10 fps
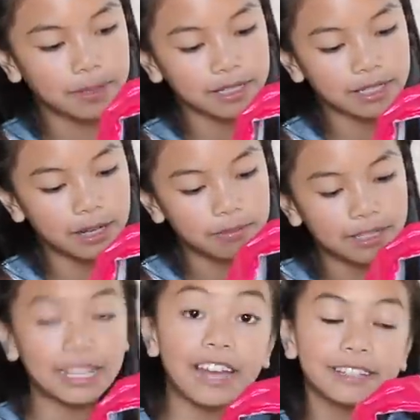picked up
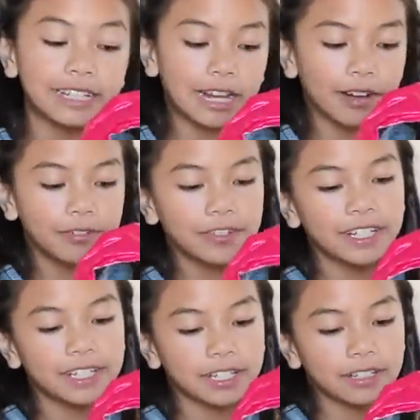is actually an
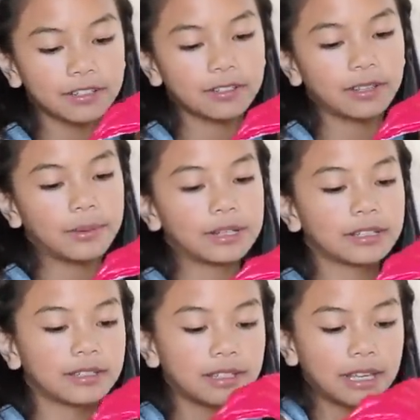outfit, so let me
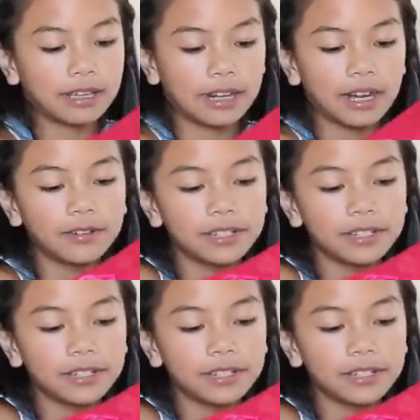just take it out.